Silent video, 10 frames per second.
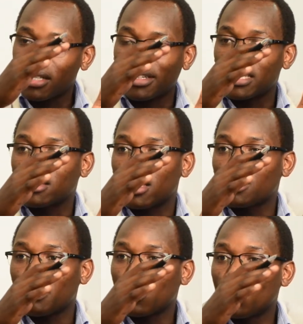rise
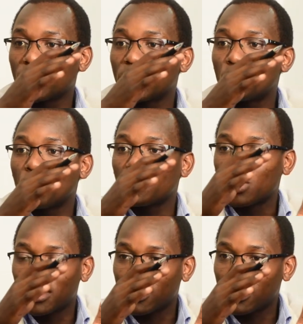as per quarter 2 of
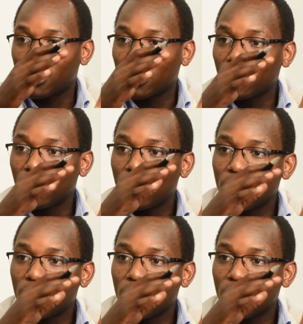2016,